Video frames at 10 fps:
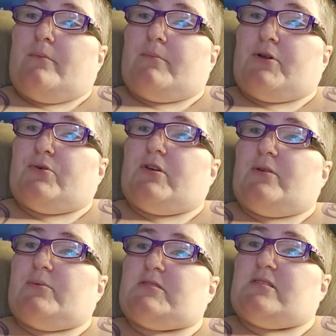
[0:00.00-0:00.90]
Beauty
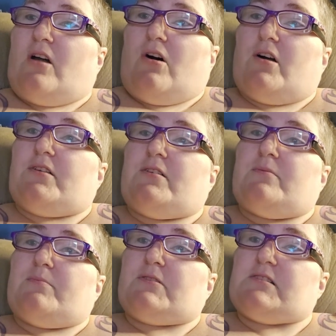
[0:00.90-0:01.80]
was gone,
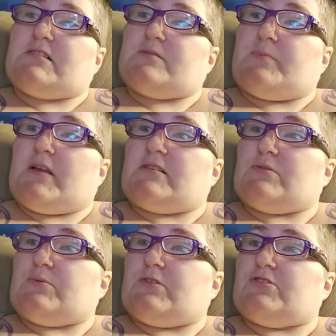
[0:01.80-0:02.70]
but the space
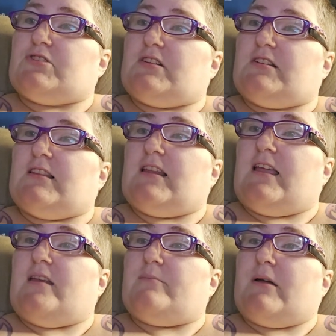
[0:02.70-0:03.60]
where she had
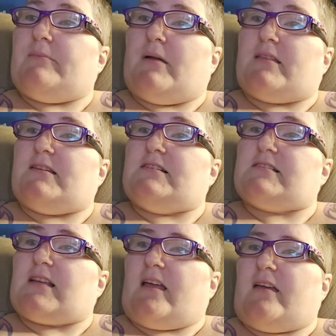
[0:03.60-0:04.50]
lain by Melanie's
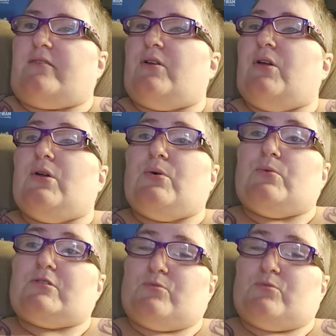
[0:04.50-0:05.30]
head was